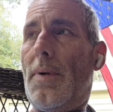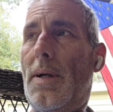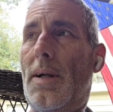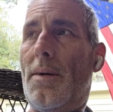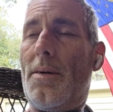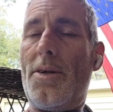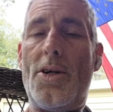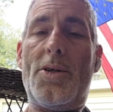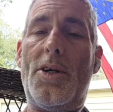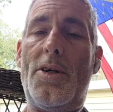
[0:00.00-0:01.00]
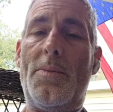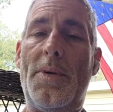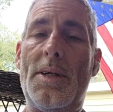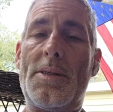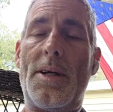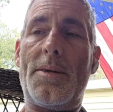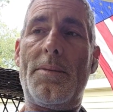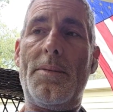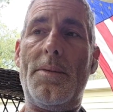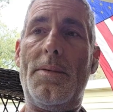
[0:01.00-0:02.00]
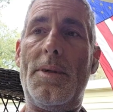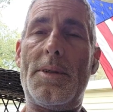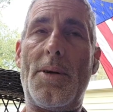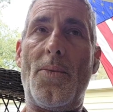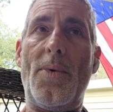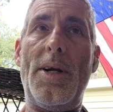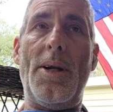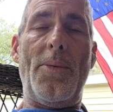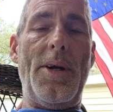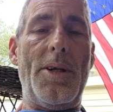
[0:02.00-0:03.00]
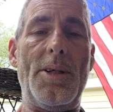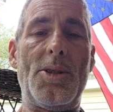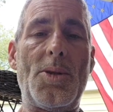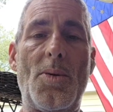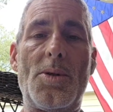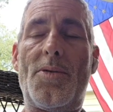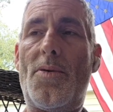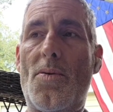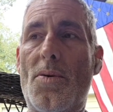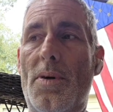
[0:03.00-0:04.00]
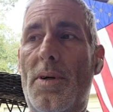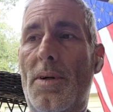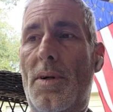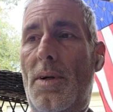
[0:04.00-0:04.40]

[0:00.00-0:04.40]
And YouTube is a really, really good source for